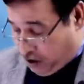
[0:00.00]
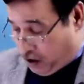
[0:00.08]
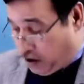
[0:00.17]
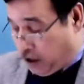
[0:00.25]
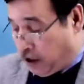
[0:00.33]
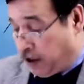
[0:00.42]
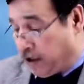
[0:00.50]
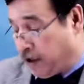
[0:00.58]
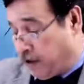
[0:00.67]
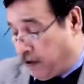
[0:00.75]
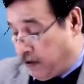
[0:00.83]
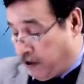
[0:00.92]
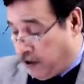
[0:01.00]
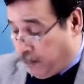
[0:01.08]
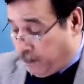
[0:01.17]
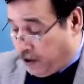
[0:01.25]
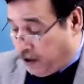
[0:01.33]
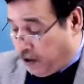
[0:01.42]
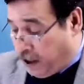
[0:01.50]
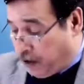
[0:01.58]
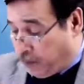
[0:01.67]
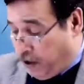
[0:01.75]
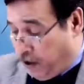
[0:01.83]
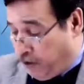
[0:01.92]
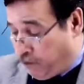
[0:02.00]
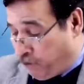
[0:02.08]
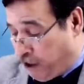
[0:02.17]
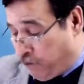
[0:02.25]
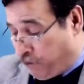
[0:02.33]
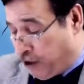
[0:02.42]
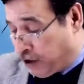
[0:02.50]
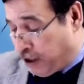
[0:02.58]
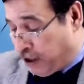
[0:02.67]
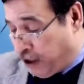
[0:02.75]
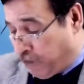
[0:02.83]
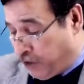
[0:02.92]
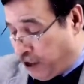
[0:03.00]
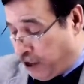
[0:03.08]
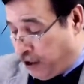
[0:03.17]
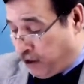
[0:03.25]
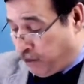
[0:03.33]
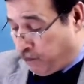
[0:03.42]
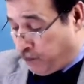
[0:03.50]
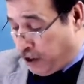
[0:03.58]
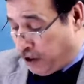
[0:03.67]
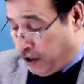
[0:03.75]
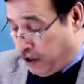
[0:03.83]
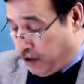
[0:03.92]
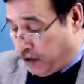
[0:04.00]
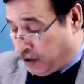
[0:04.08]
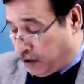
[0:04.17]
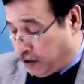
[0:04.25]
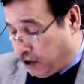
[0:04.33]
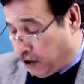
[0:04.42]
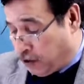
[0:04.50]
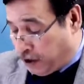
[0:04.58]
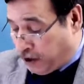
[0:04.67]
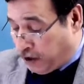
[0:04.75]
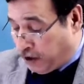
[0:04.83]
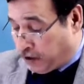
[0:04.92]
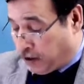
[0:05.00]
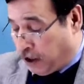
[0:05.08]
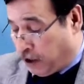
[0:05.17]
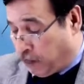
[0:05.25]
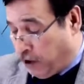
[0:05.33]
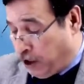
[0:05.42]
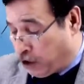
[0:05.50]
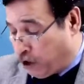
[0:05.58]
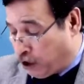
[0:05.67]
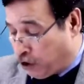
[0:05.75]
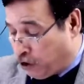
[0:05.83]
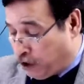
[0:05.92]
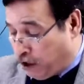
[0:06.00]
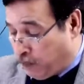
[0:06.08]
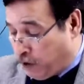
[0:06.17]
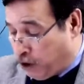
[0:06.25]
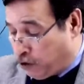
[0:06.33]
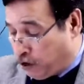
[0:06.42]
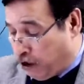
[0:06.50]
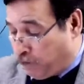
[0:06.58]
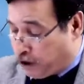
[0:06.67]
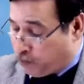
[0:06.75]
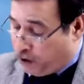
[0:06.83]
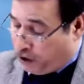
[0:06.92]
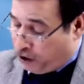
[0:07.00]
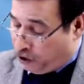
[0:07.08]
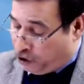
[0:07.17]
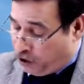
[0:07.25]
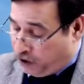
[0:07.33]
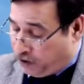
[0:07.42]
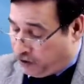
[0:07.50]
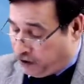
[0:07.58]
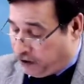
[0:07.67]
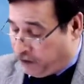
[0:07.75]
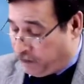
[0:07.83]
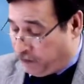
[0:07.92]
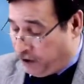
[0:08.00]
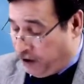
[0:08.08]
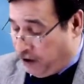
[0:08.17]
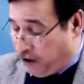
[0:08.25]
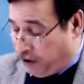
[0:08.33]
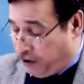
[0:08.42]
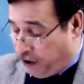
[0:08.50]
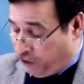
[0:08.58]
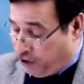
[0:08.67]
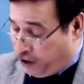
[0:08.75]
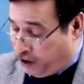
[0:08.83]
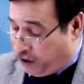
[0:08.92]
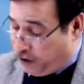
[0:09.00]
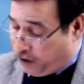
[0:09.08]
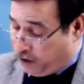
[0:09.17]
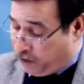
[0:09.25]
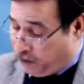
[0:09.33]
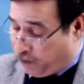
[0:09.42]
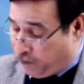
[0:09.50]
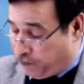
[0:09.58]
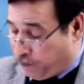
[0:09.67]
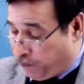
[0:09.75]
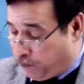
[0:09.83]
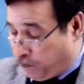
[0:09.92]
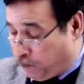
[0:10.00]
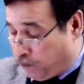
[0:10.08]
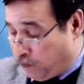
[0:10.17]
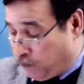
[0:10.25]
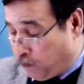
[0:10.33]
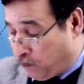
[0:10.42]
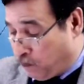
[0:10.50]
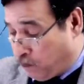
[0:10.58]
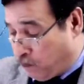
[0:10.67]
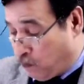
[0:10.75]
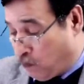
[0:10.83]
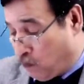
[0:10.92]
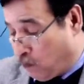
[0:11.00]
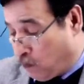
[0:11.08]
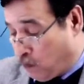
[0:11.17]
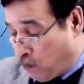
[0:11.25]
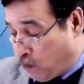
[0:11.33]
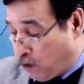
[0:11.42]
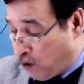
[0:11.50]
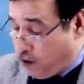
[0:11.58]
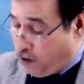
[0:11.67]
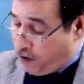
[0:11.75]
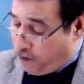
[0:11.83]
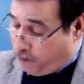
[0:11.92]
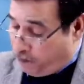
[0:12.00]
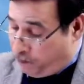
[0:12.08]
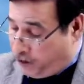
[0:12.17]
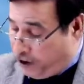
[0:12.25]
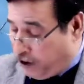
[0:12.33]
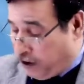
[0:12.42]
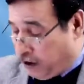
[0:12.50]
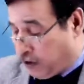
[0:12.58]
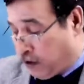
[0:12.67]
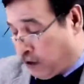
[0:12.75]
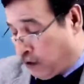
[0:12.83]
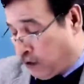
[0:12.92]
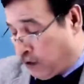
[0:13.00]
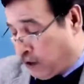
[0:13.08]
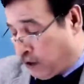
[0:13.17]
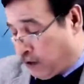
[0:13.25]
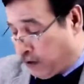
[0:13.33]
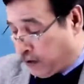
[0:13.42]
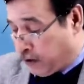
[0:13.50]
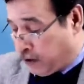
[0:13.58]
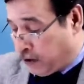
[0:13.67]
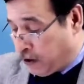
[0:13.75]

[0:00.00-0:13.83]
Correct? That means when we say dividend-bearing securities, it means we are talking about investment in shares. Dividend-bearing securities.